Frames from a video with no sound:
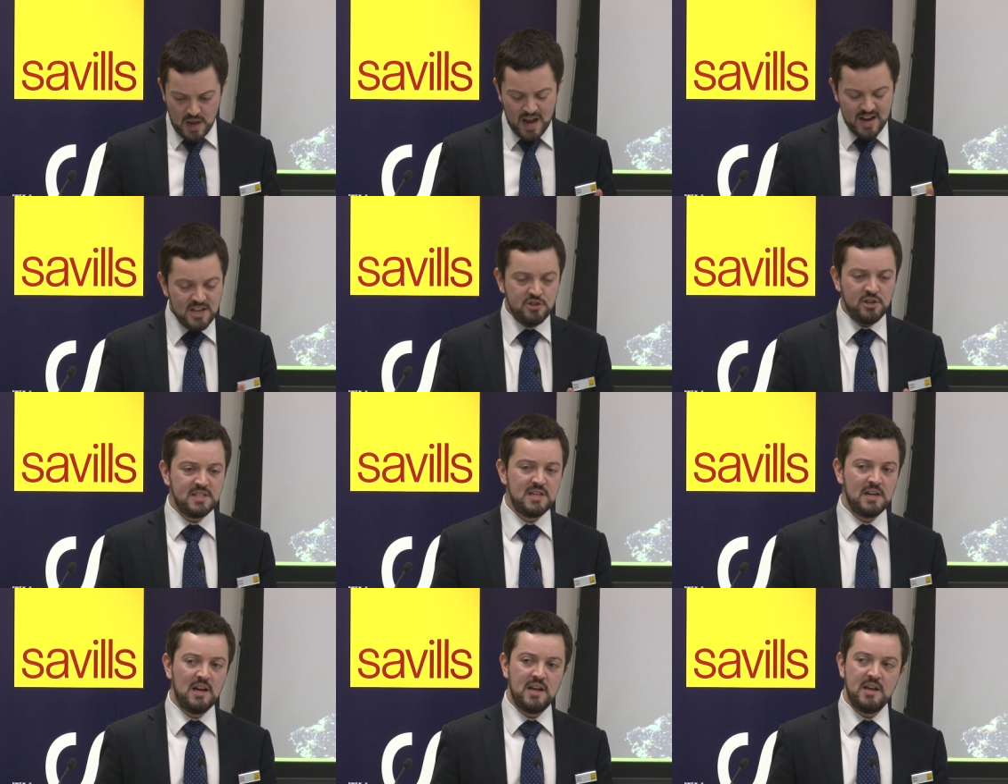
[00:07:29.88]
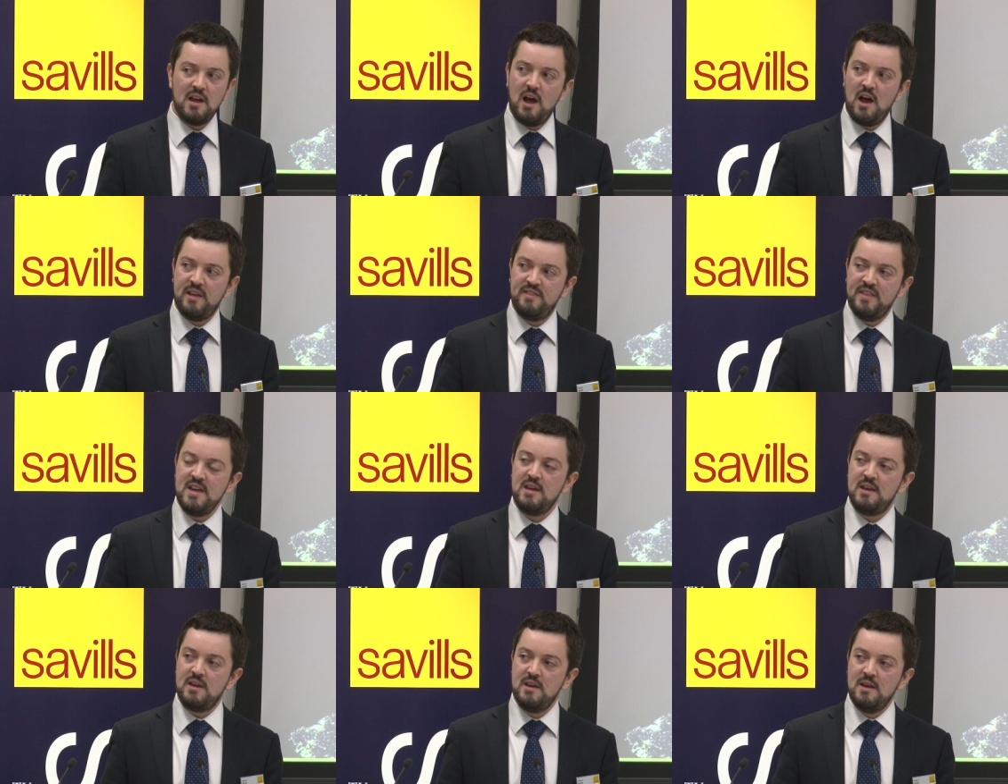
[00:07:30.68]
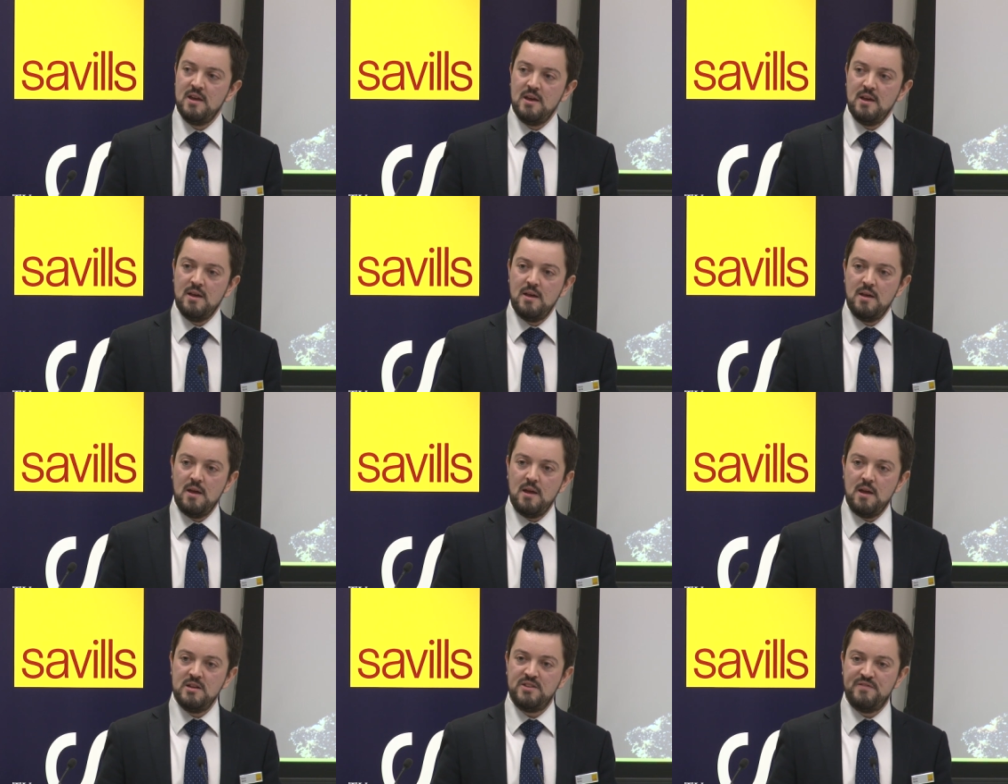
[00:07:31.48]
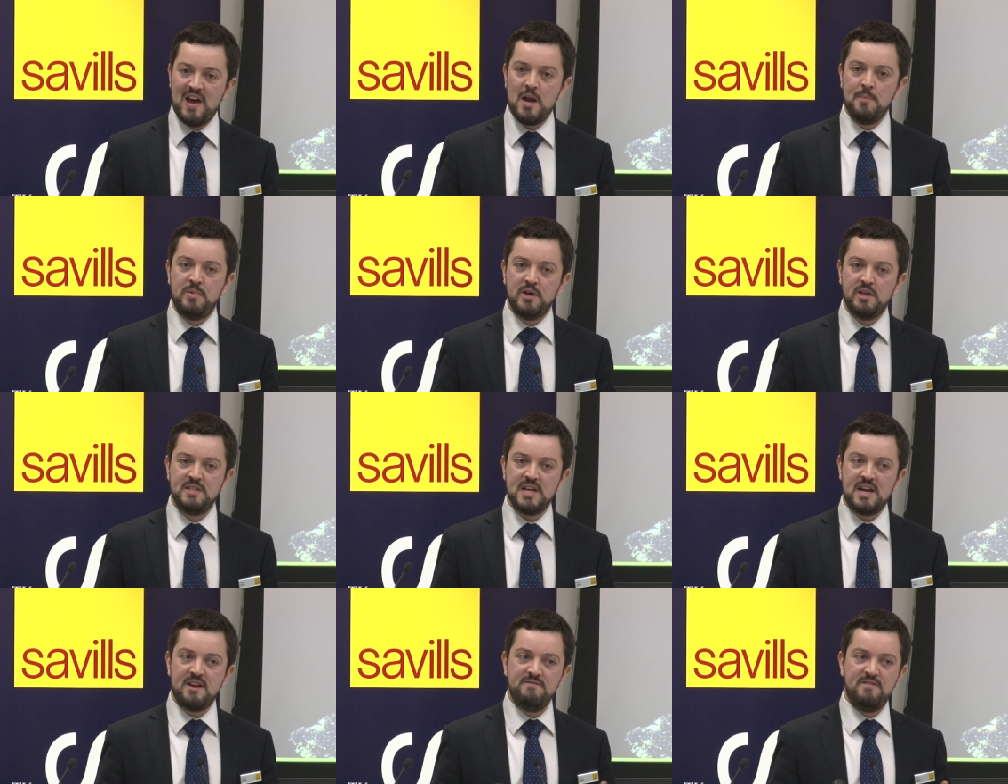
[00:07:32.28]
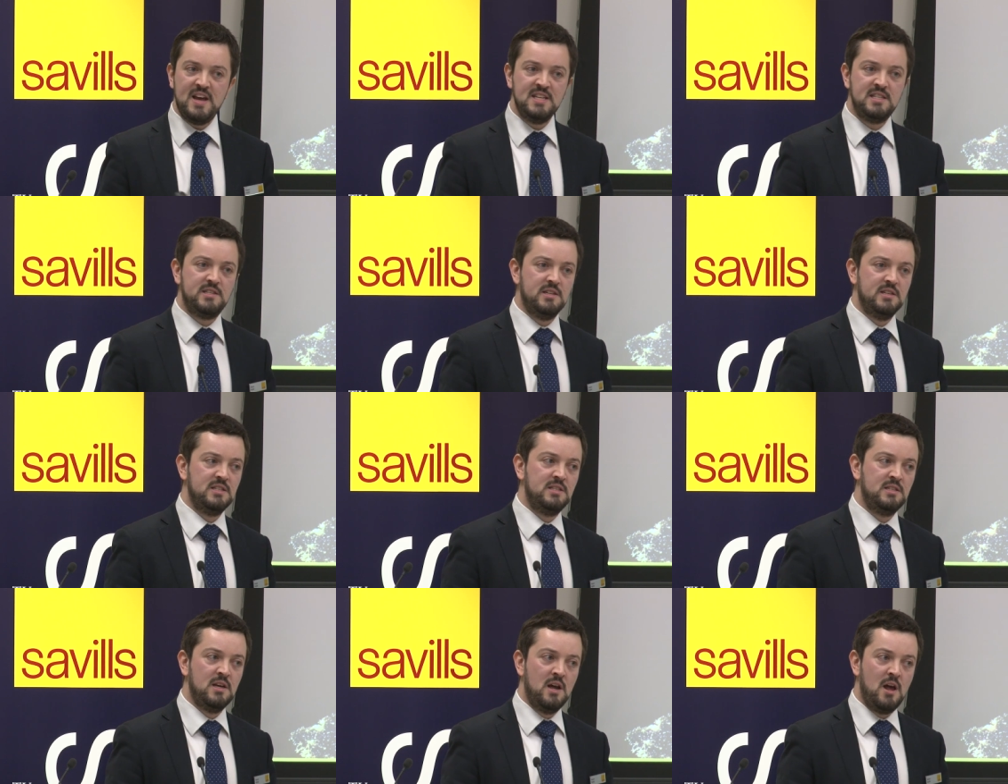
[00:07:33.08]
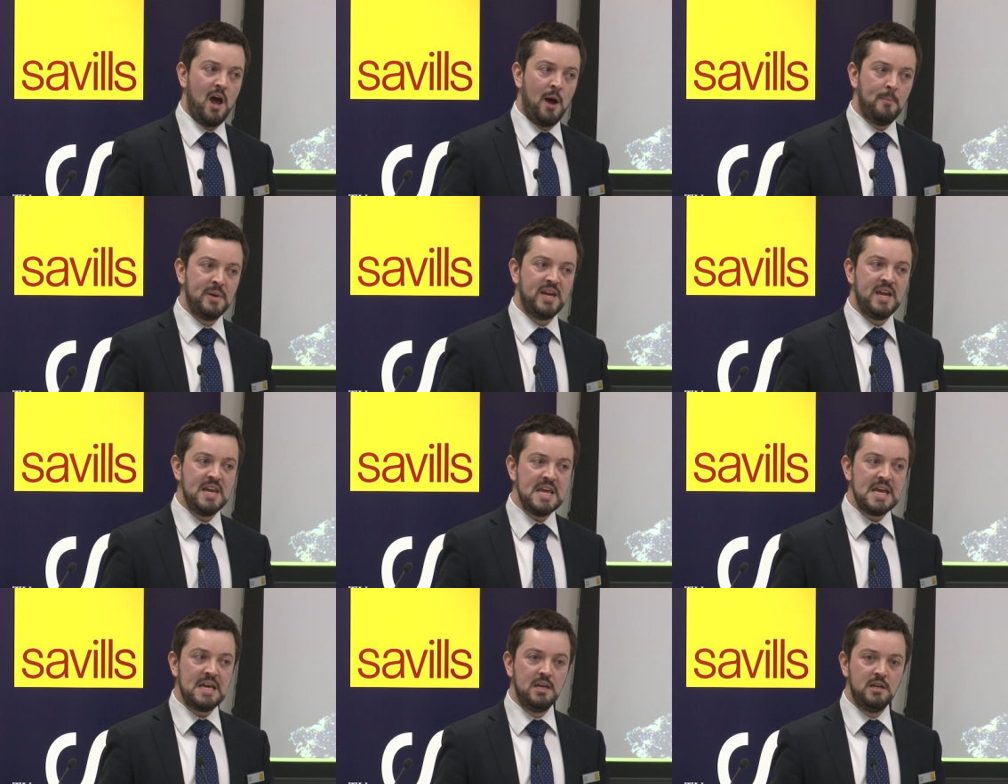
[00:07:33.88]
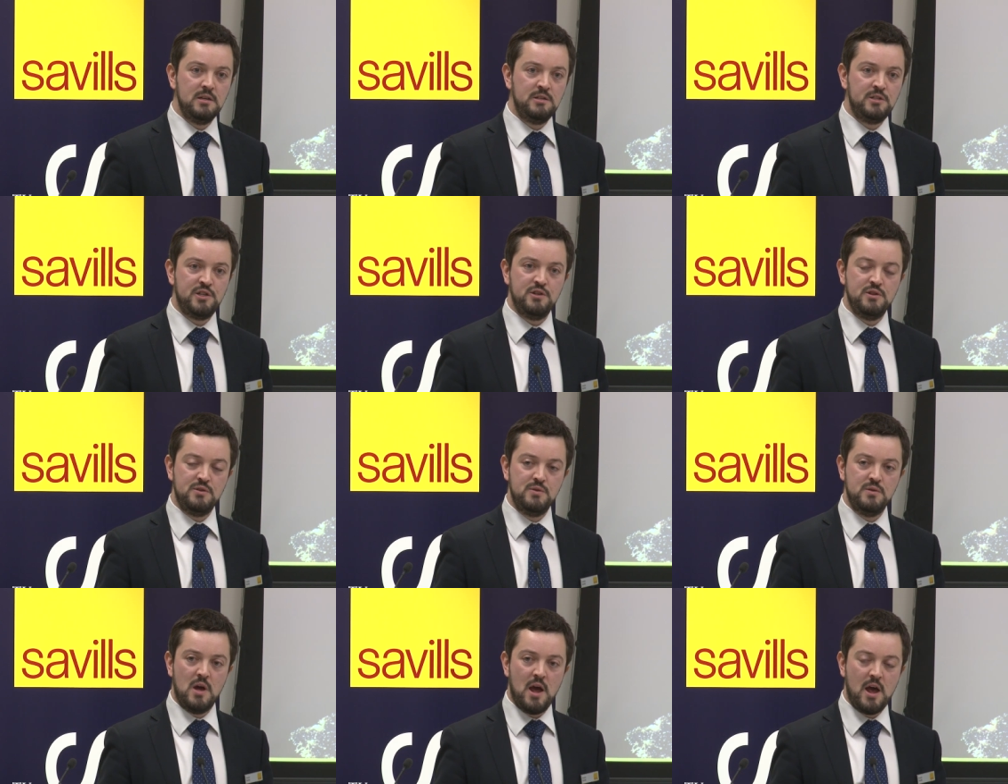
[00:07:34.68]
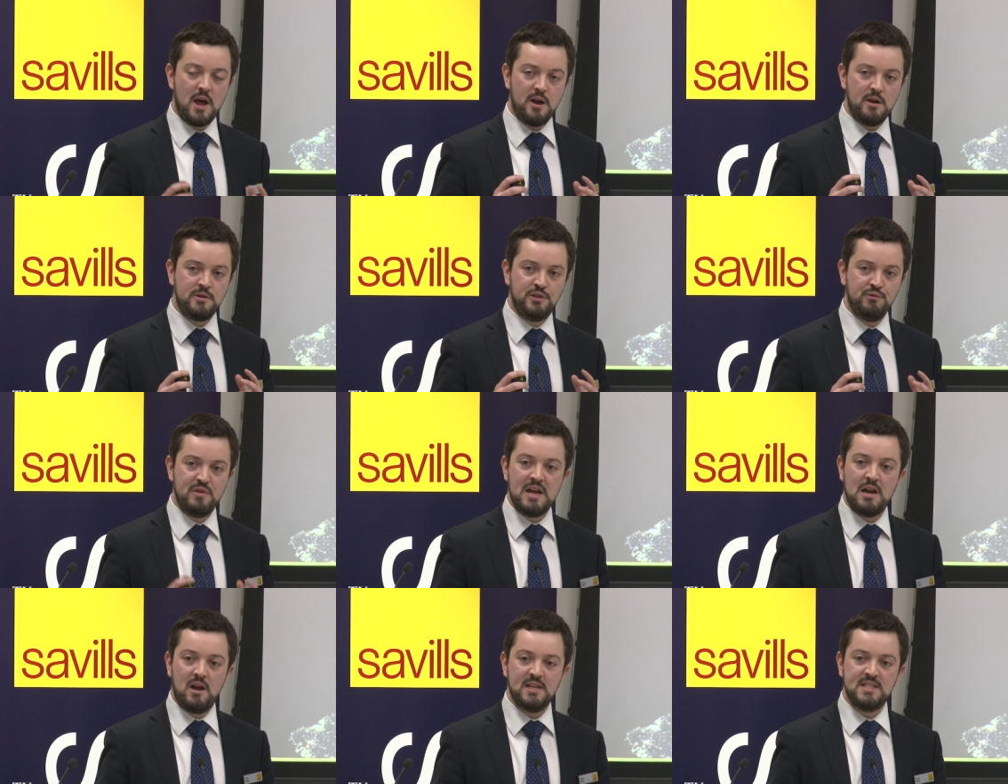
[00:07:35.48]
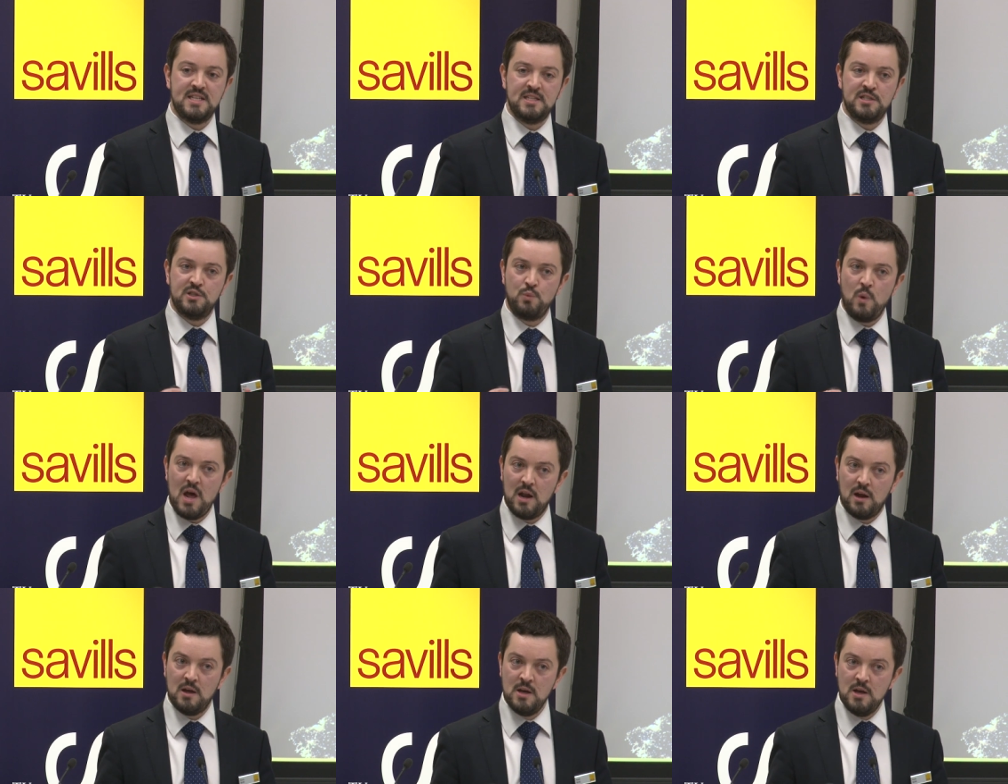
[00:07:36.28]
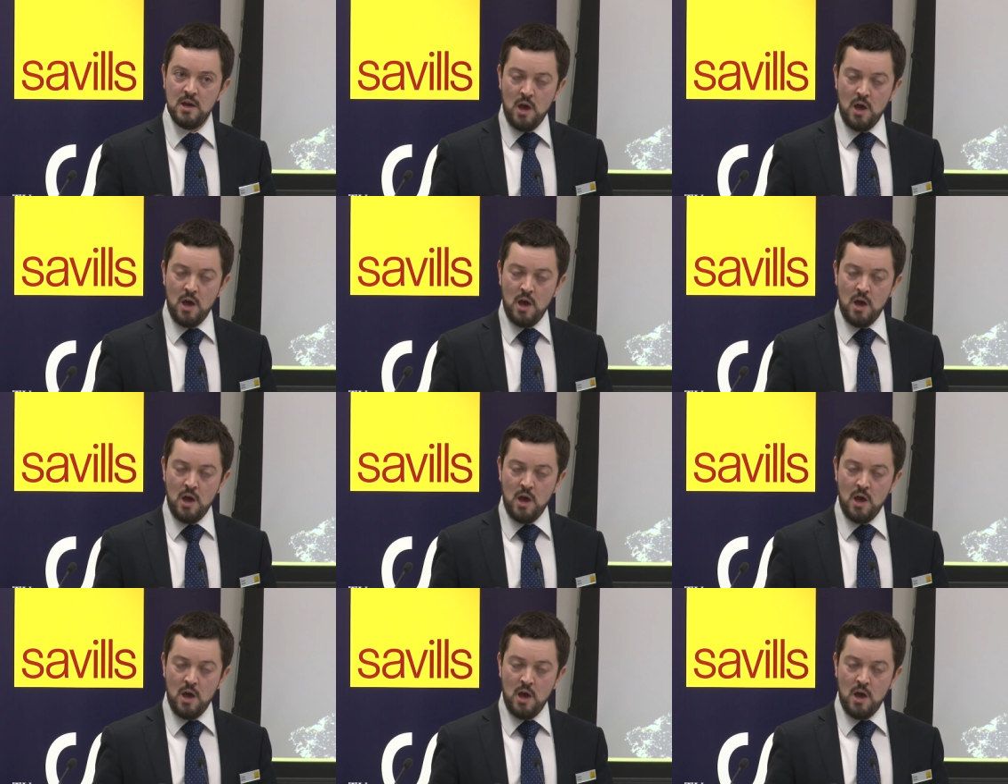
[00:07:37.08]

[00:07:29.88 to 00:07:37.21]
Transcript: And interestingly, I think developers and investors are beginning to realise this as well.